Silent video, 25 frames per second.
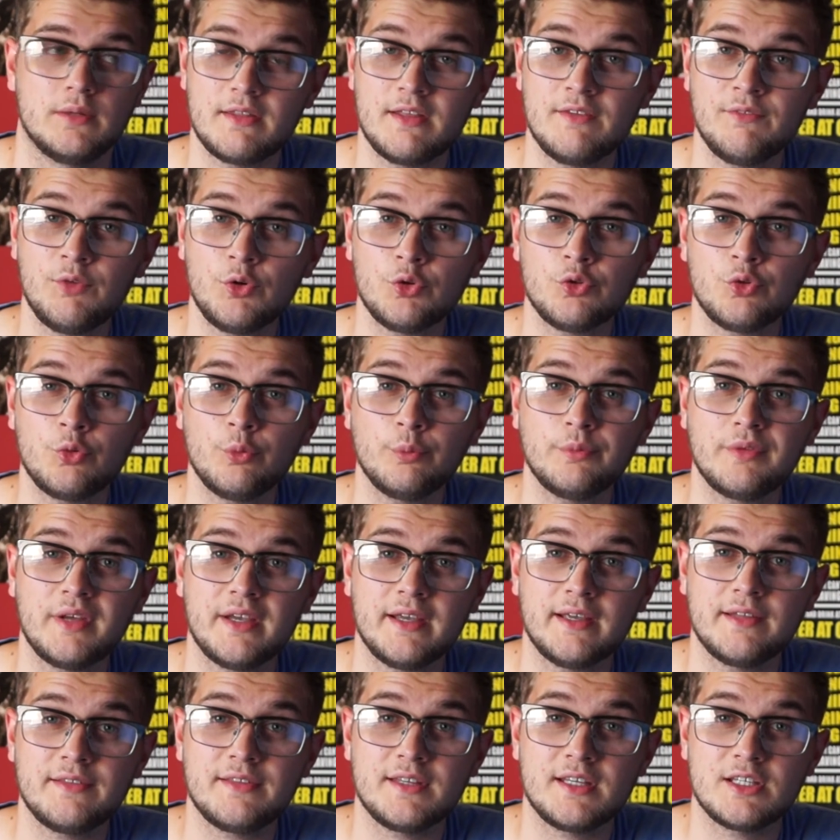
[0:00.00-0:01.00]
They've also
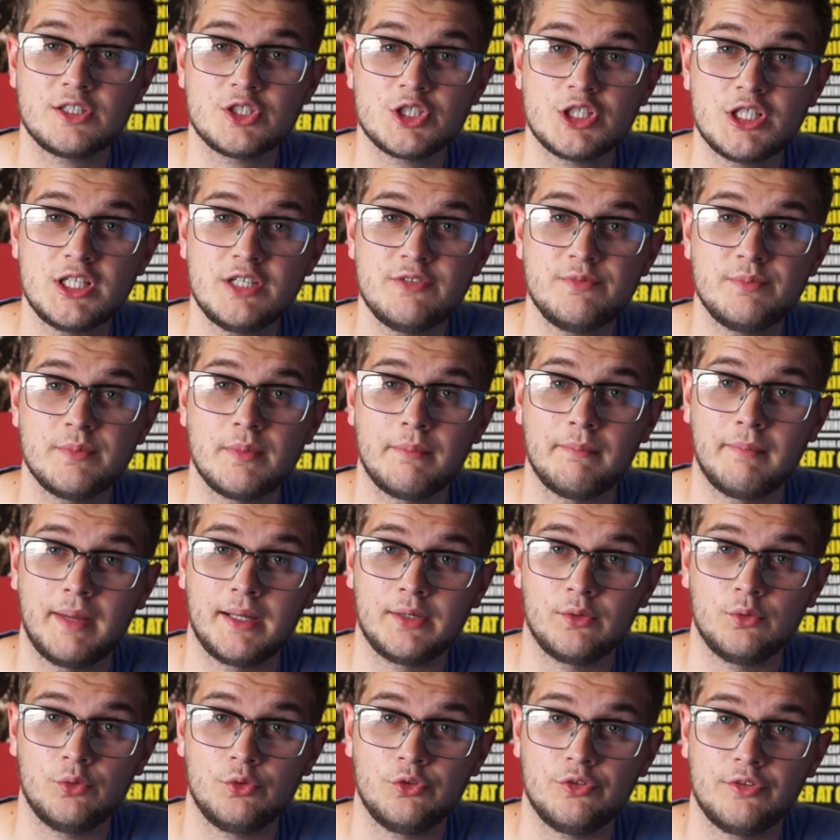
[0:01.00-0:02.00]
updated the achievement
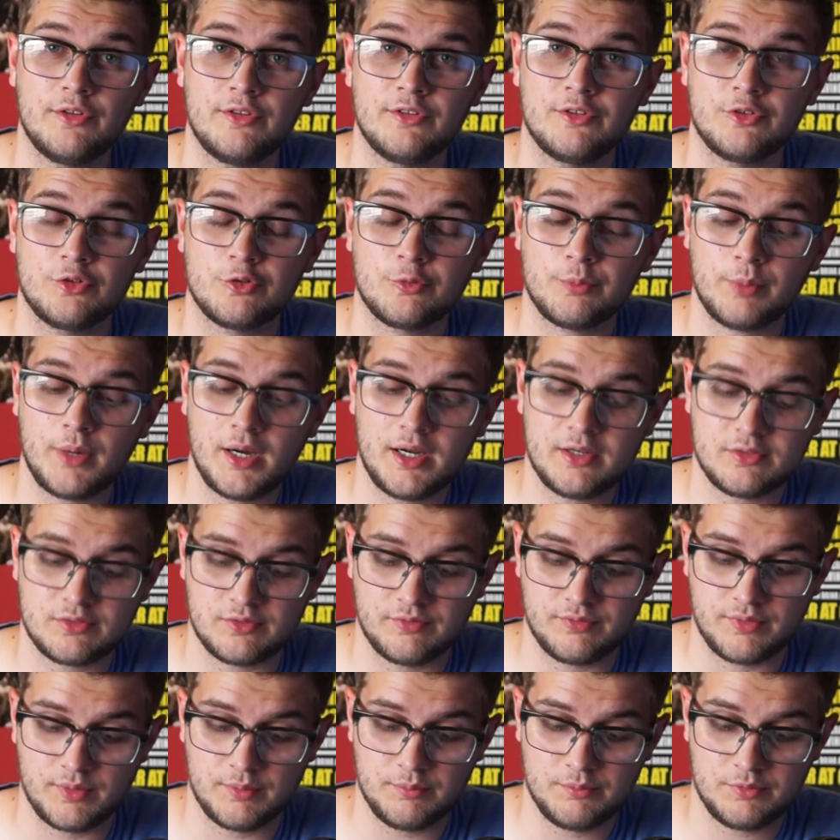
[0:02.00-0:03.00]
medals and the sprites
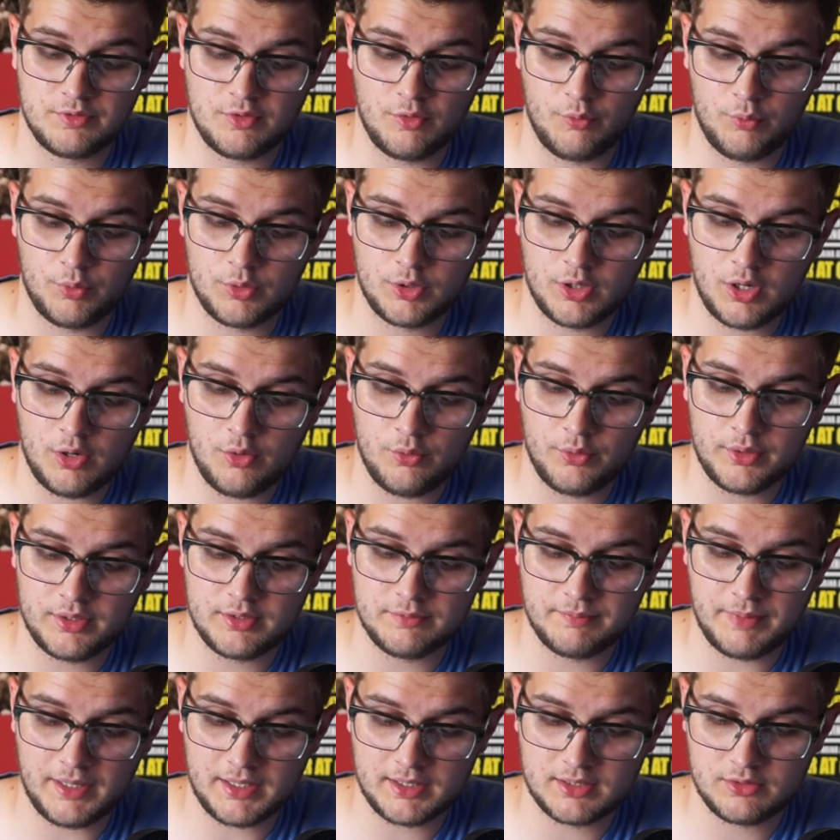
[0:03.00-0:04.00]
of them, so we'll go
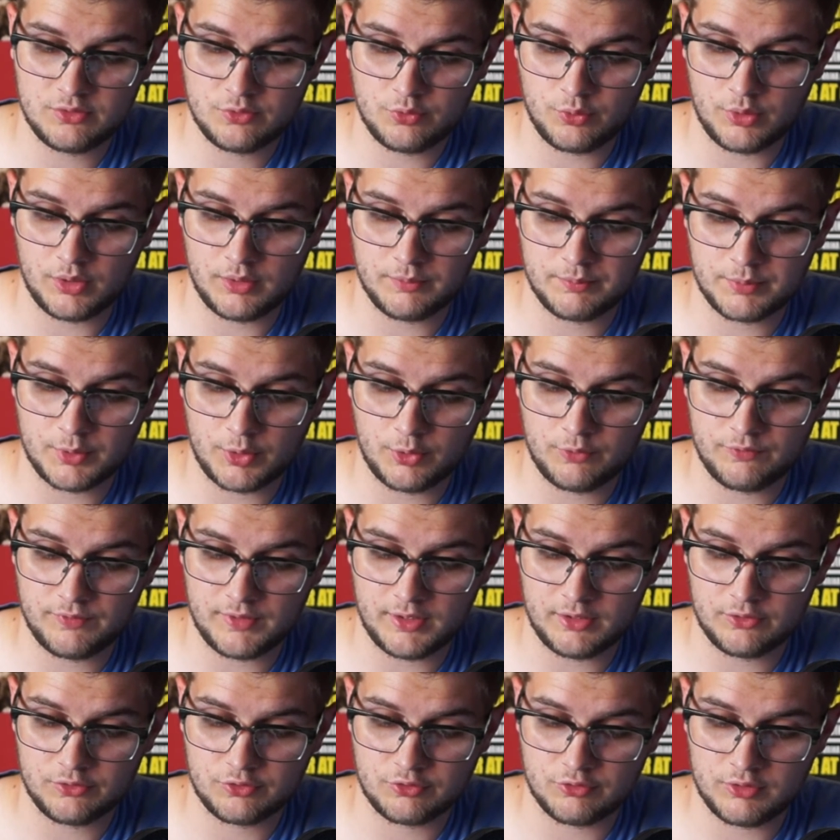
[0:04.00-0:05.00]
back into our
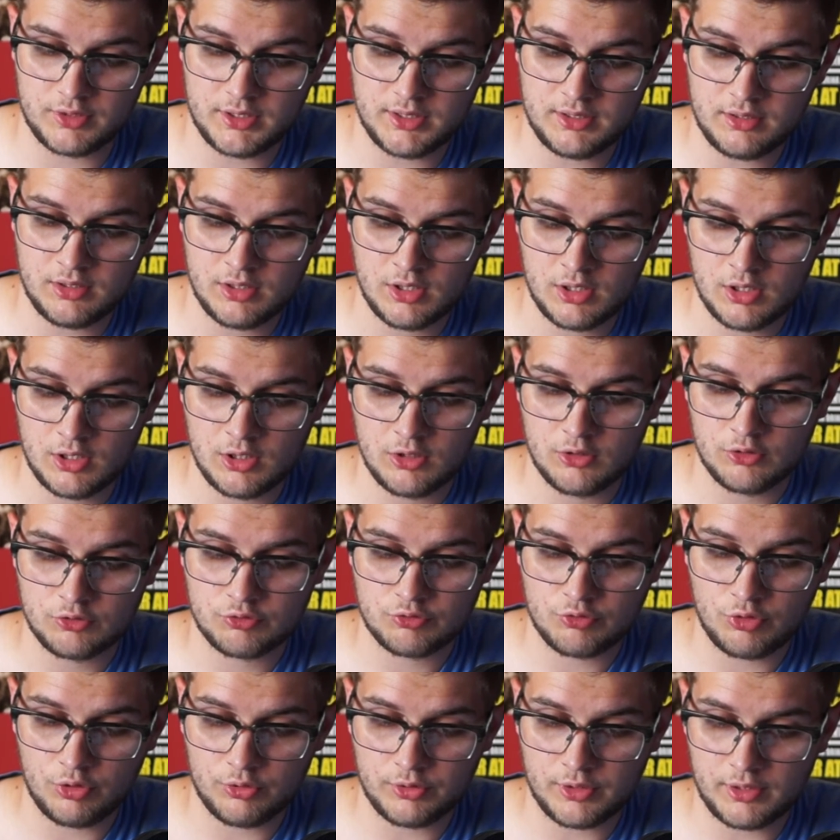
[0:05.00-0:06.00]
profile screen,
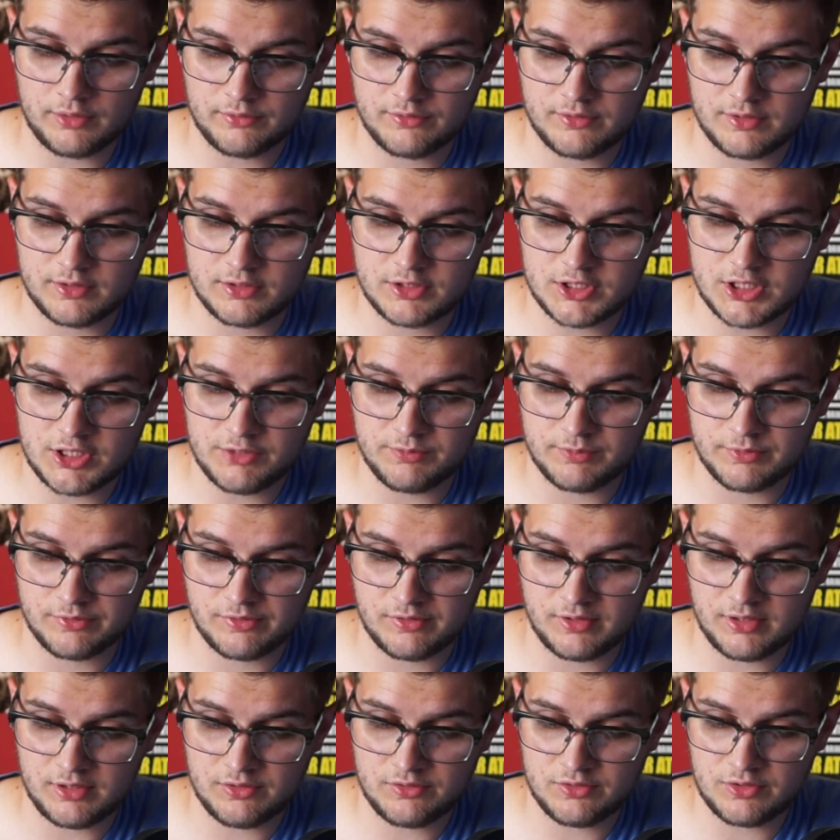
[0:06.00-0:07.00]
scroll down to the
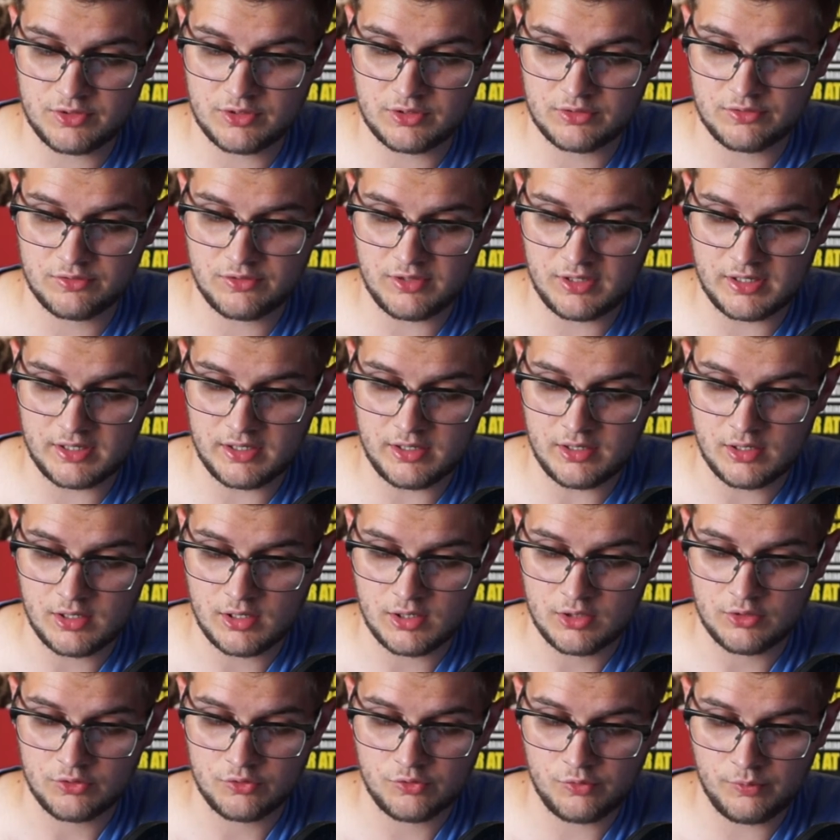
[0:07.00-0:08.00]
achievements, and as you can see,
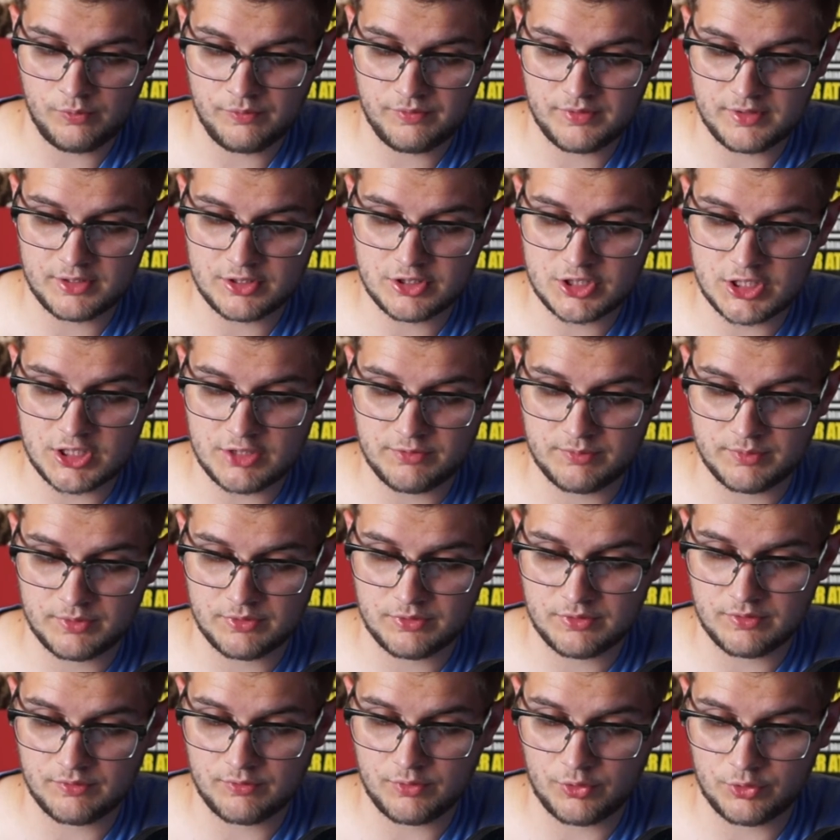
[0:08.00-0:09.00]
some of the
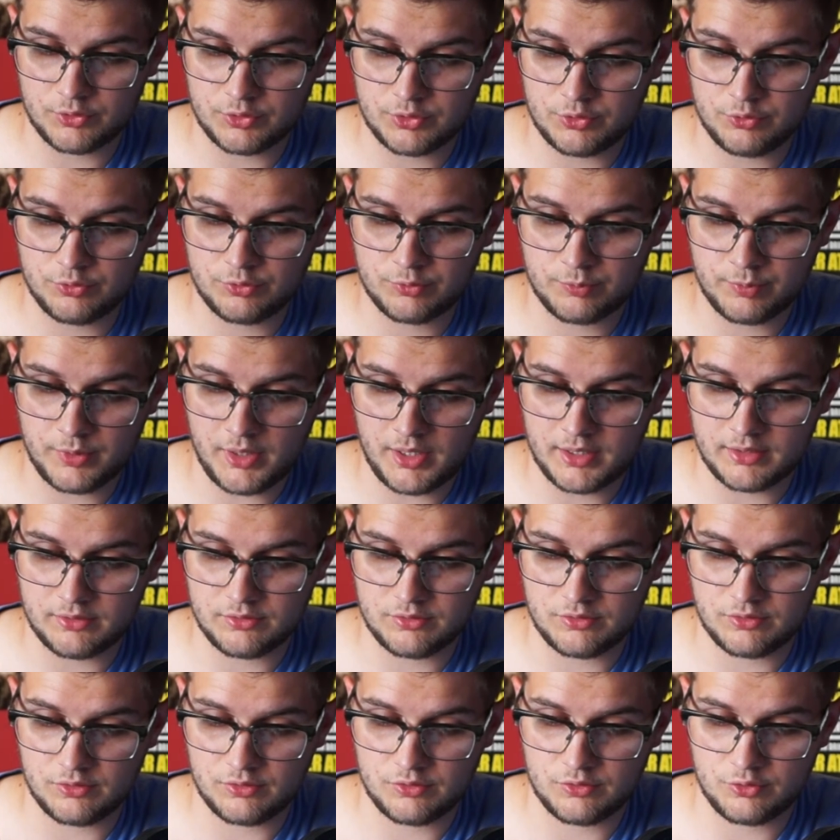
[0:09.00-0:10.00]
achievements have got new
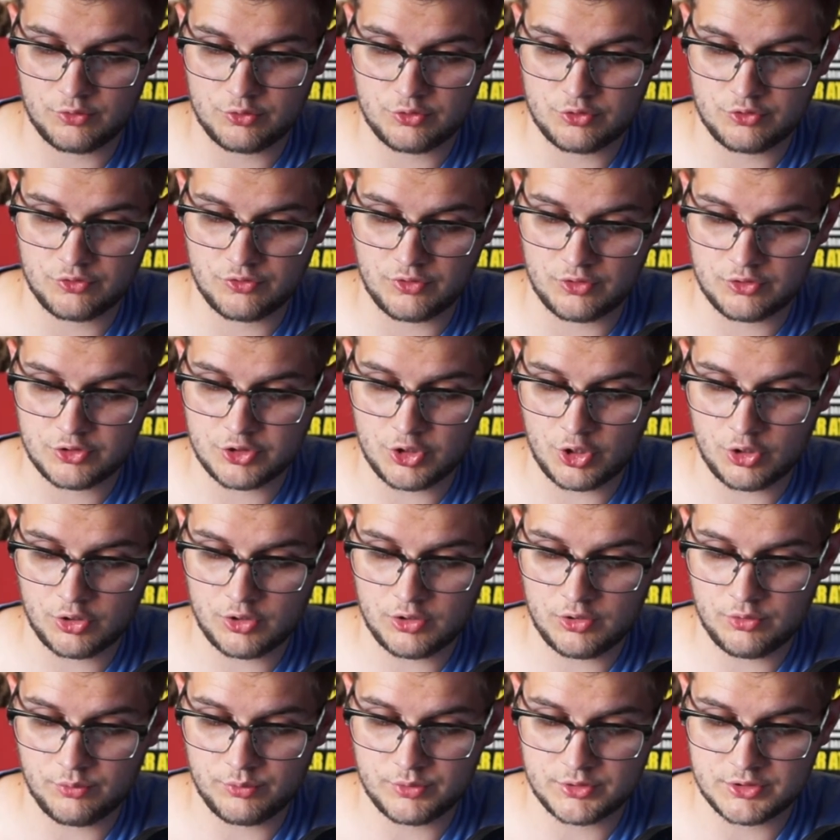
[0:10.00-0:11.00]
sprites, such as the
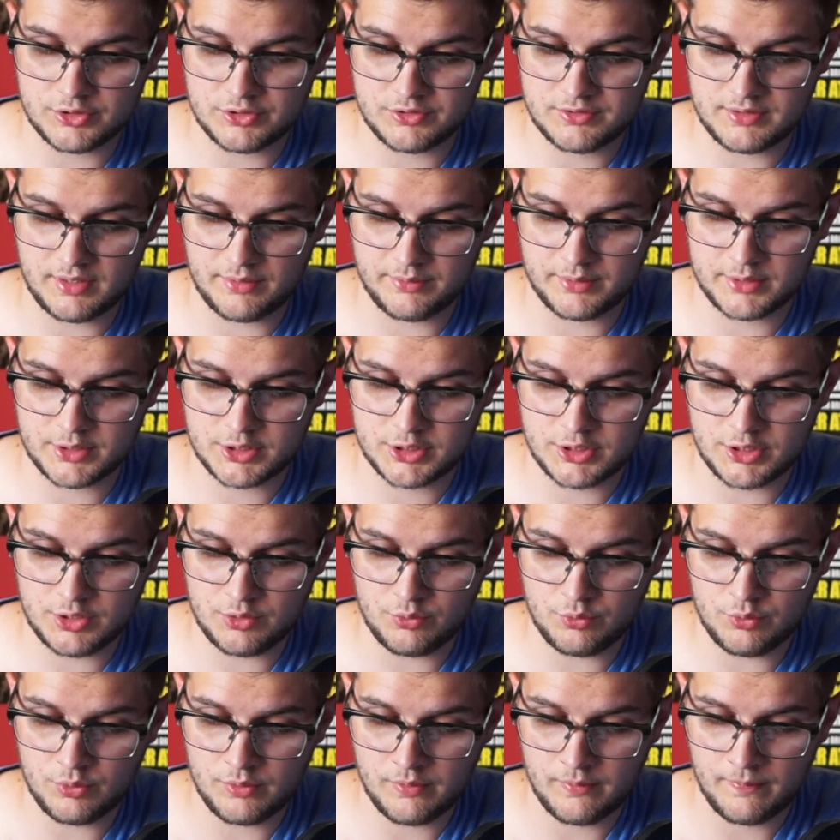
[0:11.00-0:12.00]
Jogger, which is now a
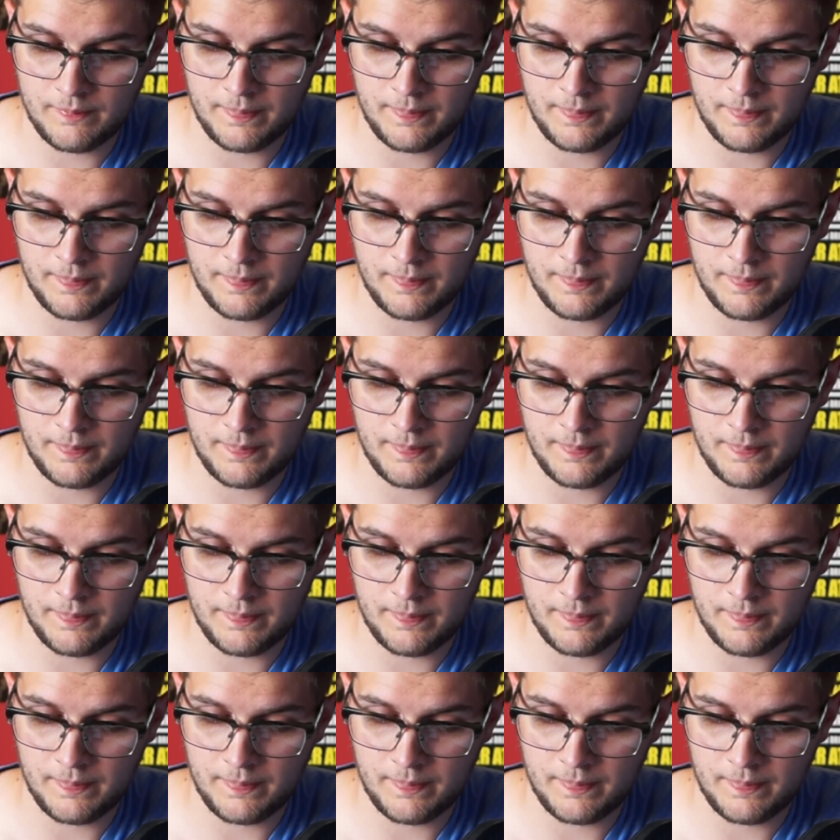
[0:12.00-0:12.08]
shoe,